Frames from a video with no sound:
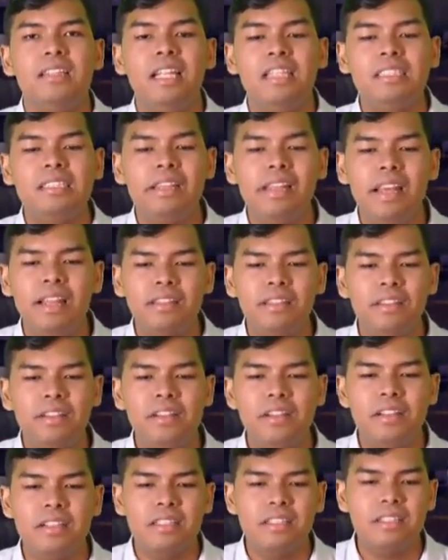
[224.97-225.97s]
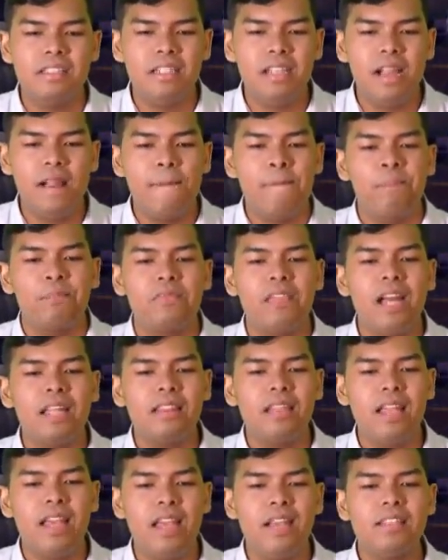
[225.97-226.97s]
That's letter C.
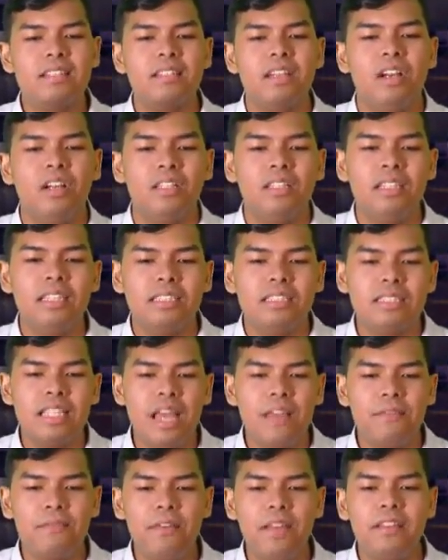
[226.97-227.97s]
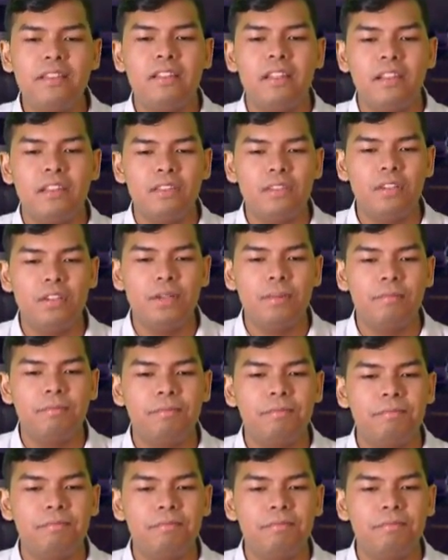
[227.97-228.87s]
That is the seventh term.